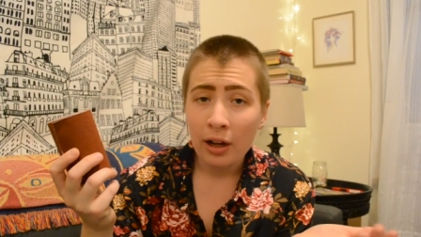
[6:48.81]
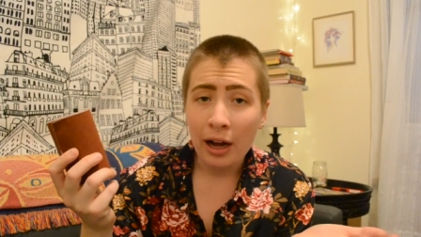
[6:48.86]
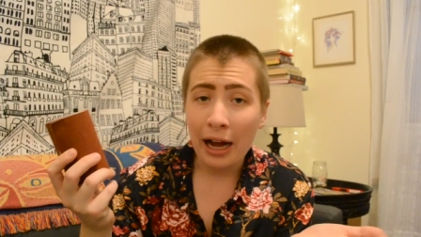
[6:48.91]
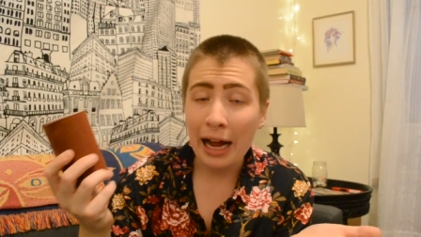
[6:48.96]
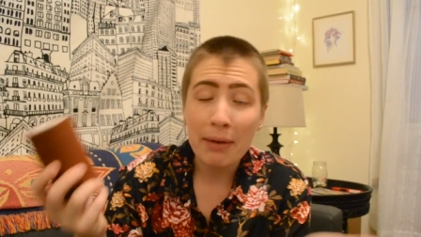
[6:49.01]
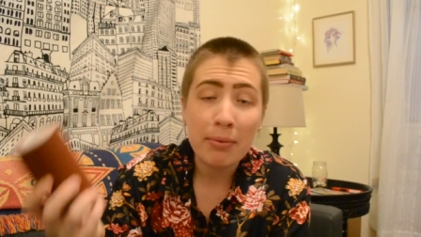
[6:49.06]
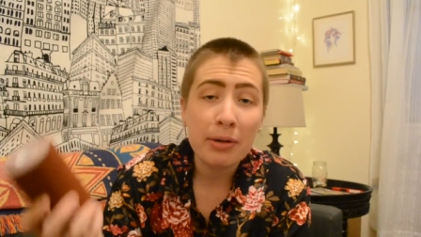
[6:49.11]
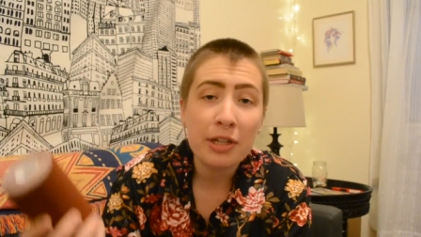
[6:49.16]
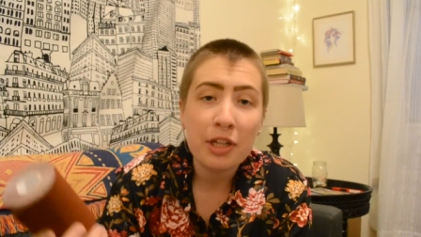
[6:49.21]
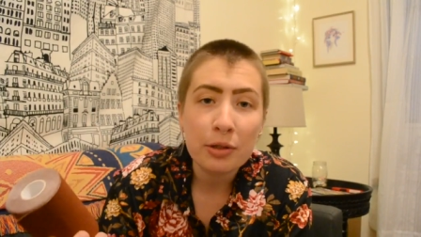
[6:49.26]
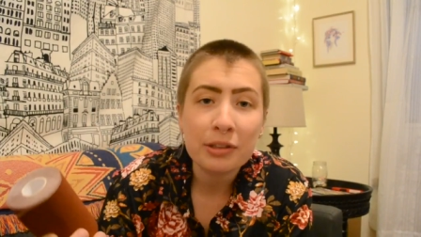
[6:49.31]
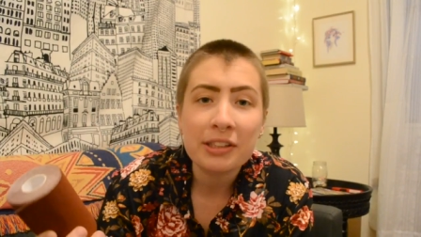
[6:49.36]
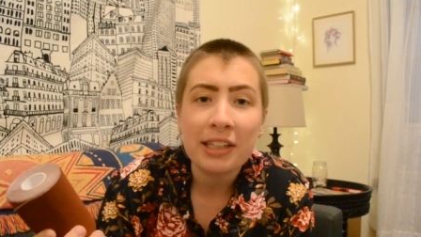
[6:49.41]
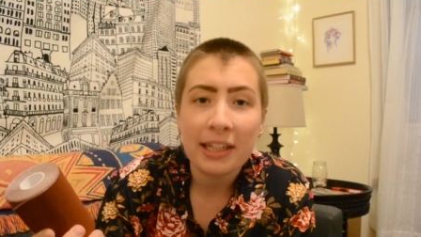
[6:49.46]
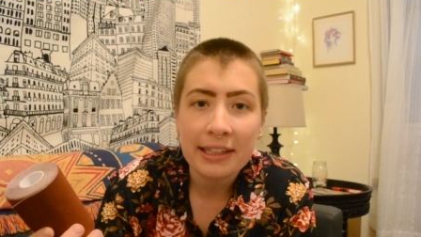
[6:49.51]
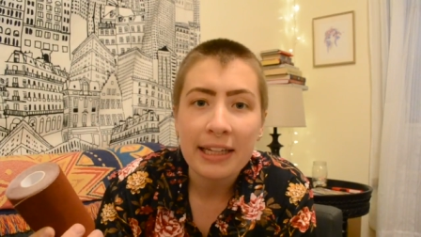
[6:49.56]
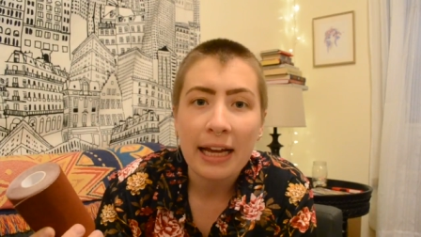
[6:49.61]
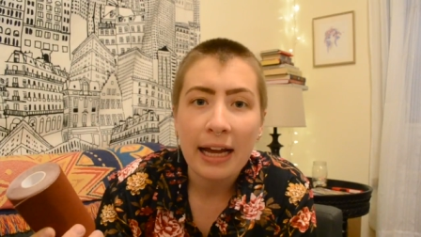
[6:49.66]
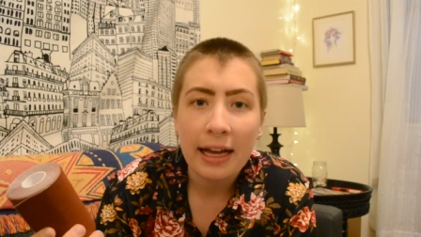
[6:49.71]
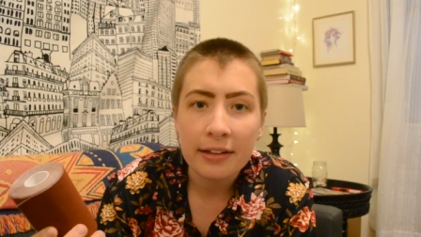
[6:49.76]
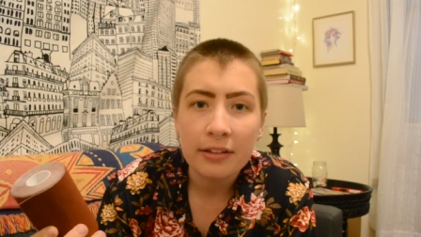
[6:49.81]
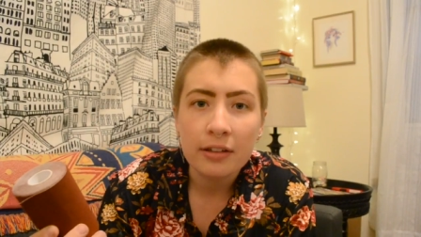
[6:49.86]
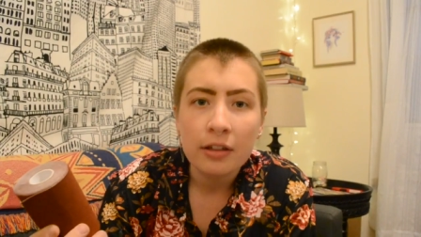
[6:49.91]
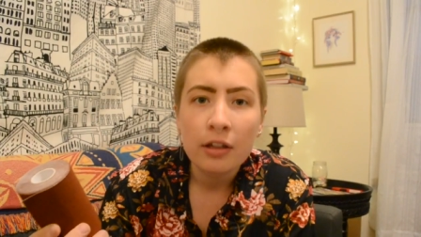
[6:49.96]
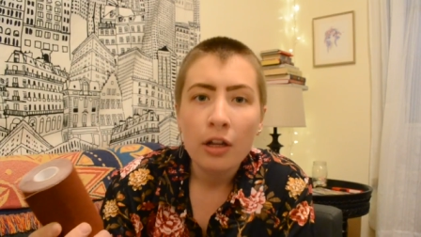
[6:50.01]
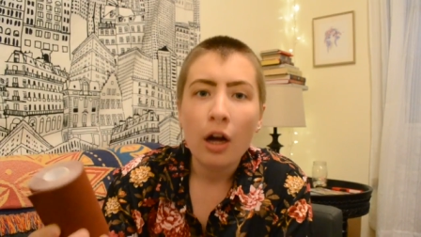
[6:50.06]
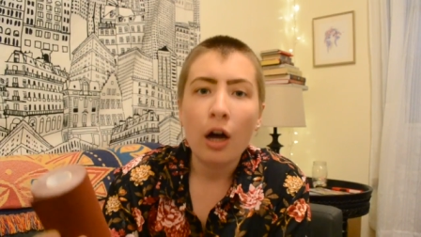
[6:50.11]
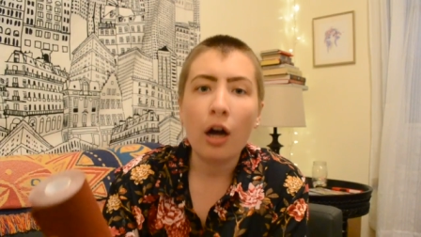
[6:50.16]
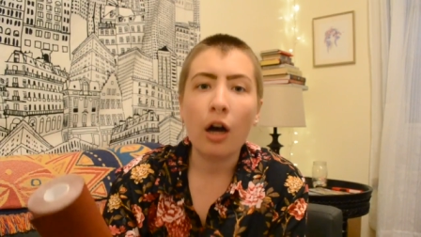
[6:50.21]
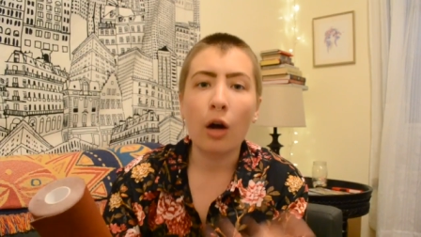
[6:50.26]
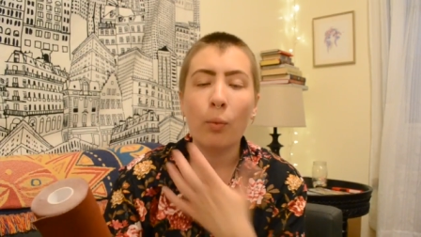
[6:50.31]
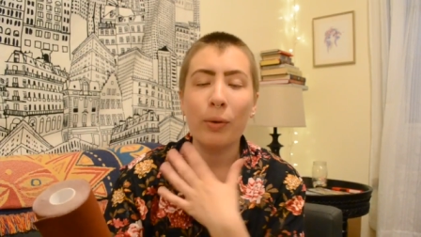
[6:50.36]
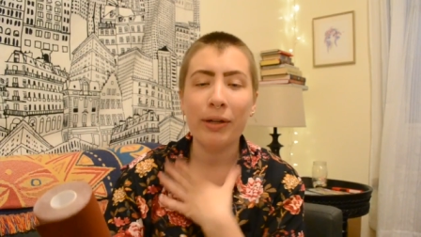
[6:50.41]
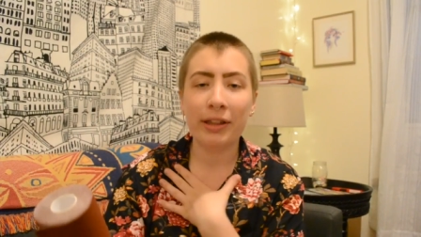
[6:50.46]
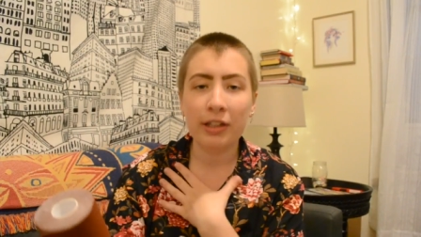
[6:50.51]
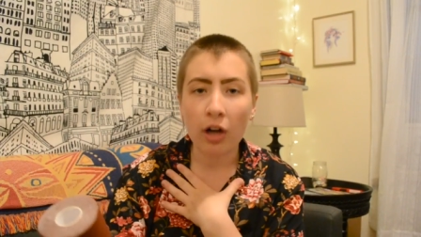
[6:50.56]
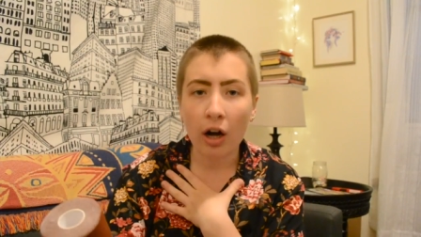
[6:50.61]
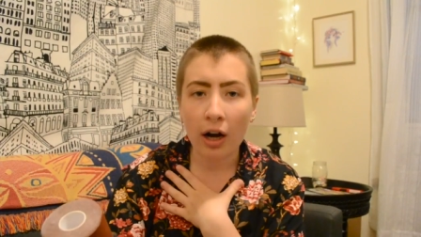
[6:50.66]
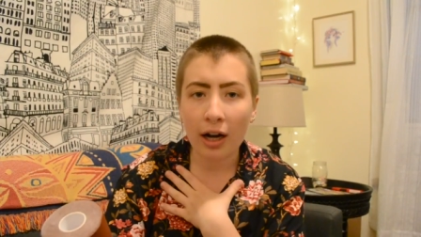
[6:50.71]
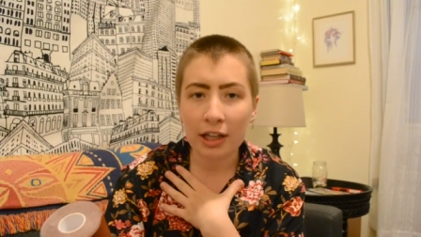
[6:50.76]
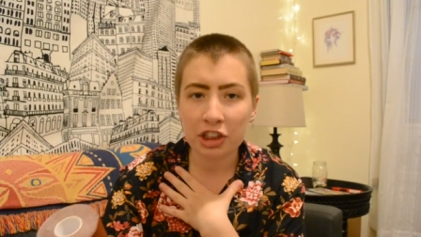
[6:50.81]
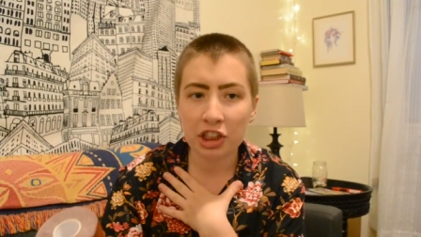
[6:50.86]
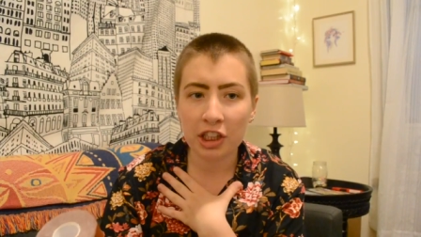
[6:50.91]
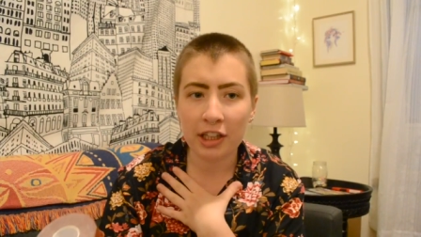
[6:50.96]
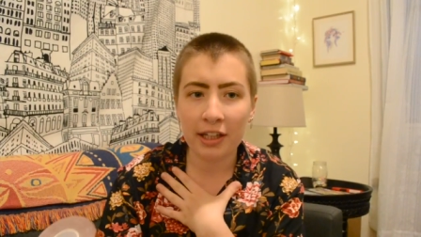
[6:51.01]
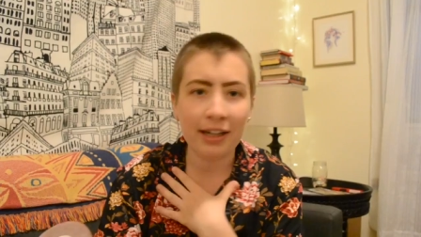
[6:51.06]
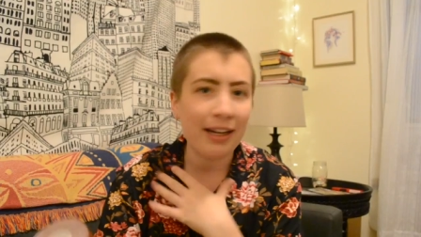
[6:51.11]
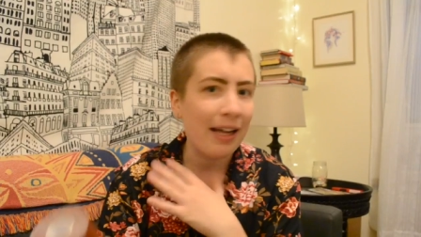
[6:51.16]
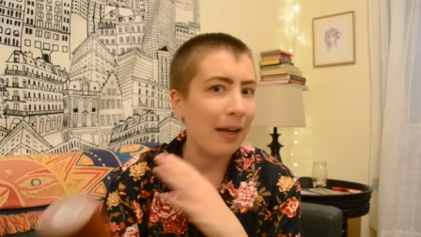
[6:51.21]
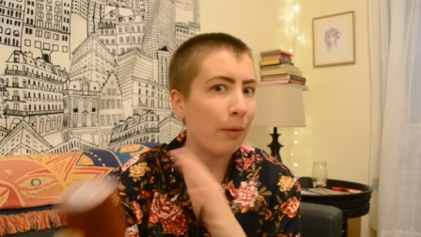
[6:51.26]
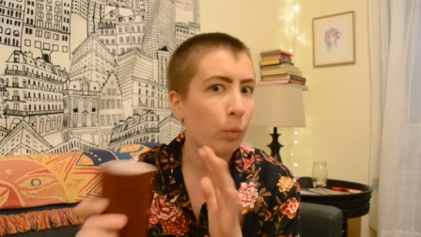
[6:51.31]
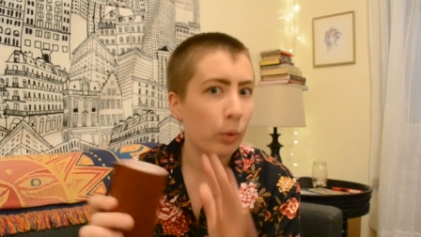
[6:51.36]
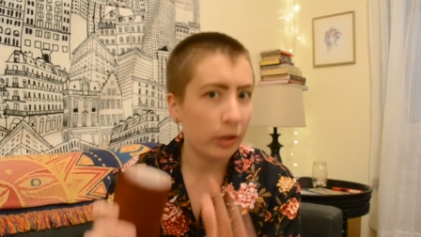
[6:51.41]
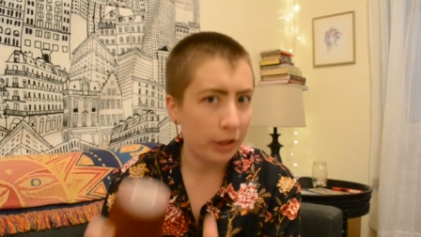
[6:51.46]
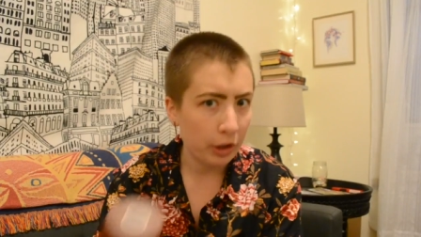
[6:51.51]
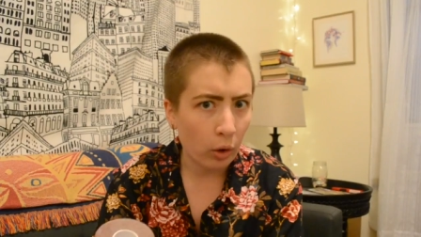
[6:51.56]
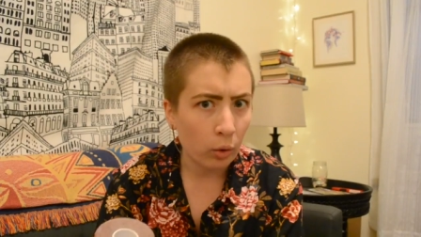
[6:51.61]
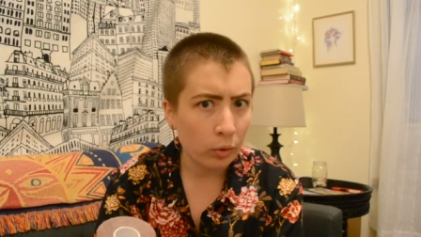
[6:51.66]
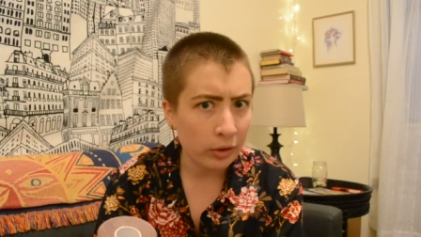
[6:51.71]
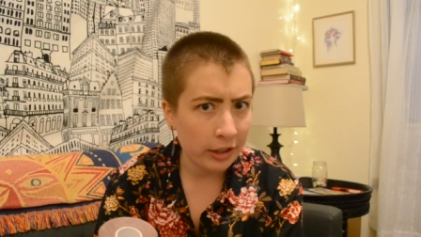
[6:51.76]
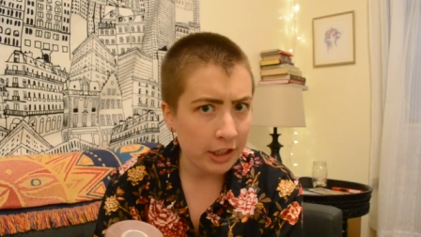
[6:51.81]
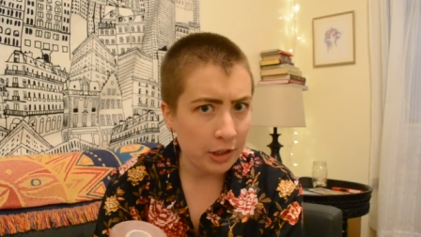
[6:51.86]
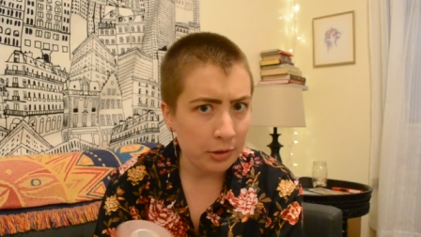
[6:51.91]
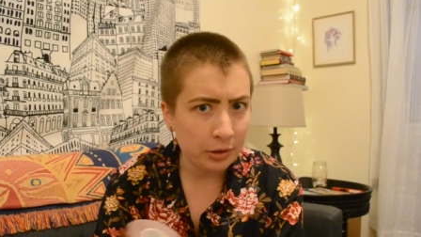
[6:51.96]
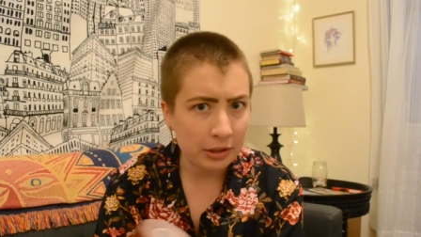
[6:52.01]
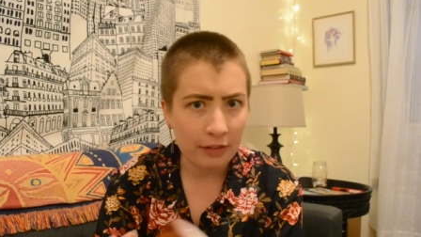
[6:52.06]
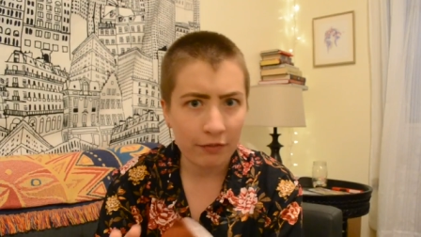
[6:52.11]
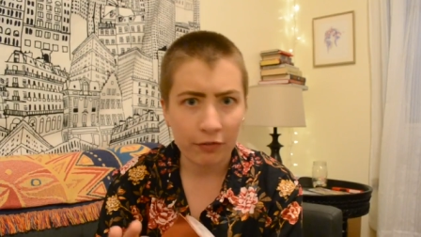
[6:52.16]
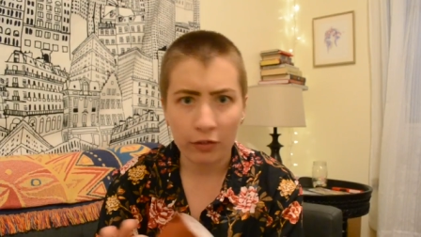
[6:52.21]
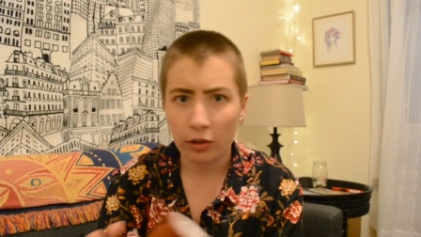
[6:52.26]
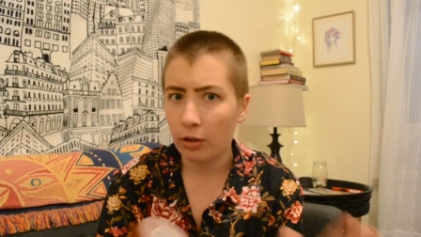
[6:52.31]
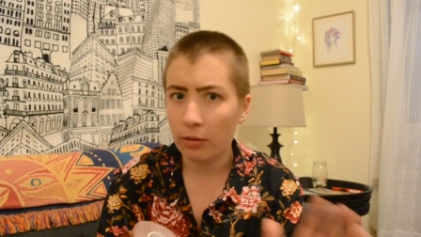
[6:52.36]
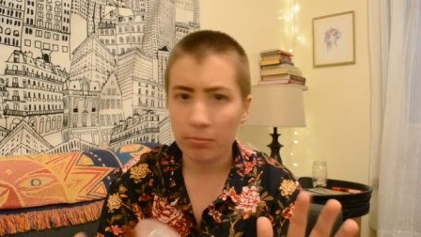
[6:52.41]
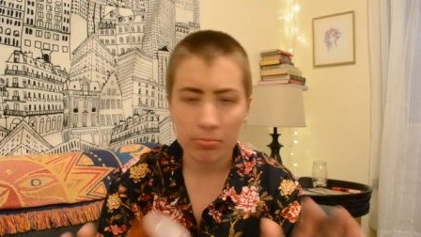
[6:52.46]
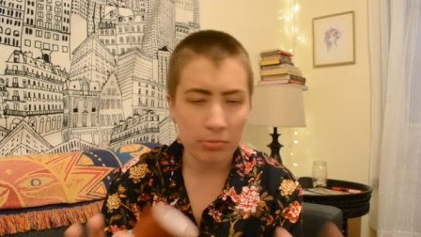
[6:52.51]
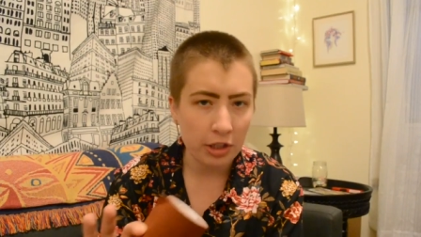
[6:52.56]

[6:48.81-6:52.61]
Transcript: I would use it again with caution, and I would only use it for,